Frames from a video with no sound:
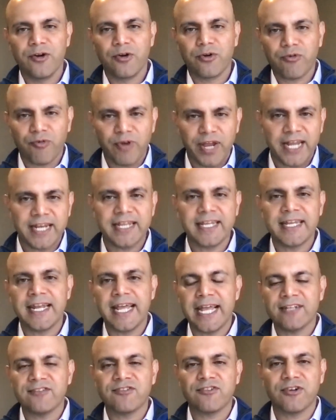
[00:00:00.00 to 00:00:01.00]
creating an
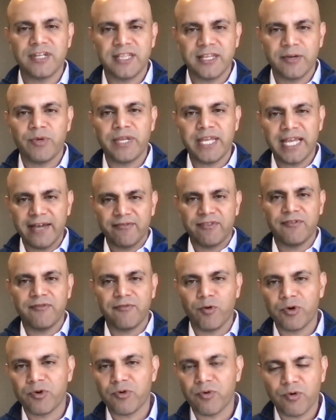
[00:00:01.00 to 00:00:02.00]
answer, and then we have the
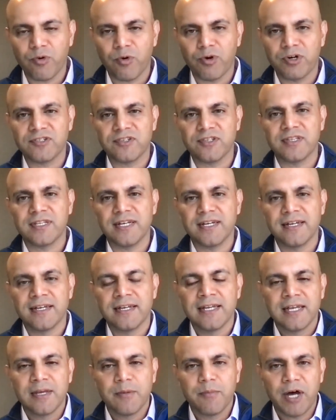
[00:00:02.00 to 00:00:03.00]
vocal cords and the
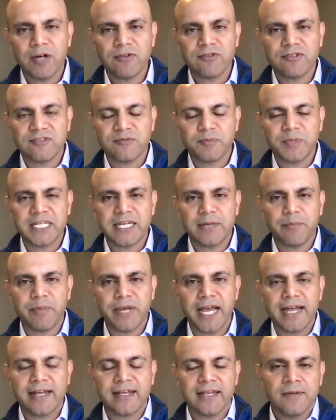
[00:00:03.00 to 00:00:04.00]
mouth to speak it
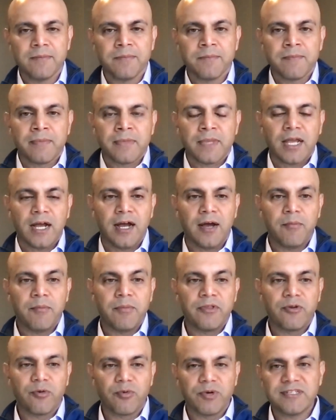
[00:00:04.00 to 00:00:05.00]
back.
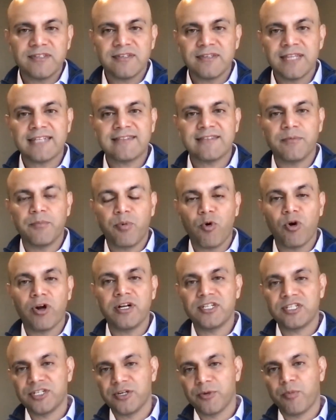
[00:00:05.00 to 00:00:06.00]
The reason that's
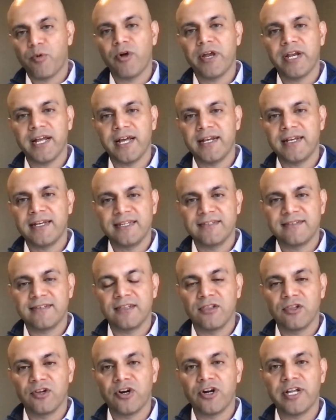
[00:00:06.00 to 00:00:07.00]
important, to your point on, is
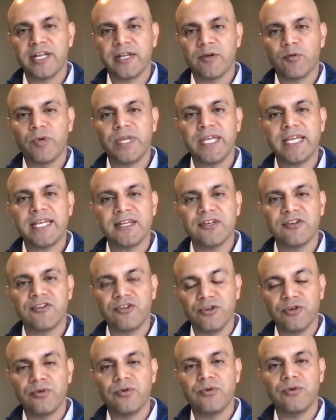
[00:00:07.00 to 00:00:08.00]
it learning? We can
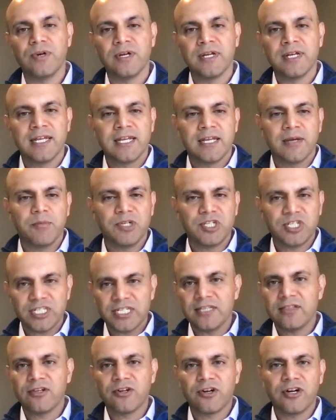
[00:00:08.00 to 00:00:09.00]
do
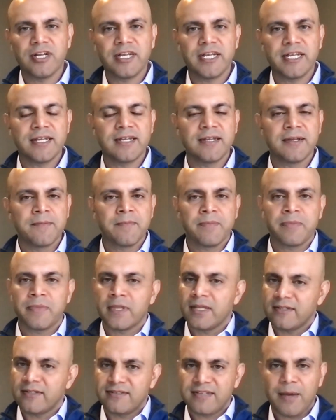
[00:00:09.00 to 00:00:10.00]
machine learning,
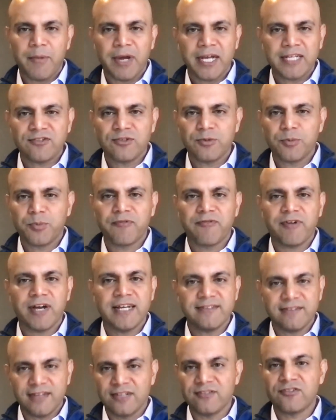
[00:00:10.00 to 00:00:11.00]

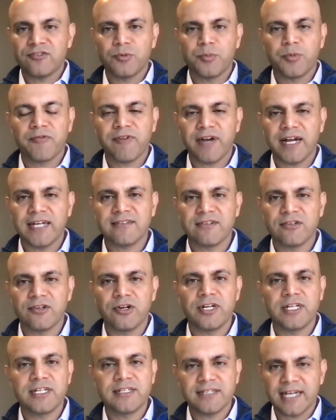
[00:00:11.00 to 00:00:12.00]
semi-supervised, unsupervised
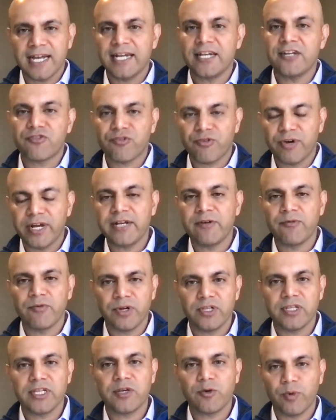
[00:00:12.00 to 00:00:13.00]
learning to kind of train
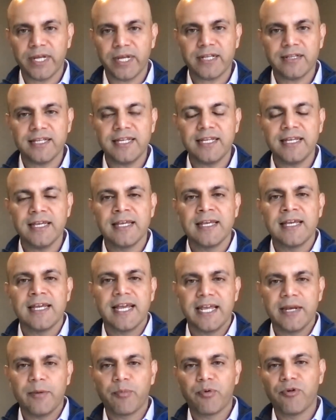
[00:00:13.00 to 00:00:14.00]
really quickly
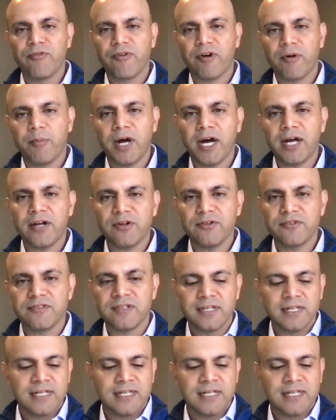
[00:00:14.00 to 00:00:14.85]
and improve our models.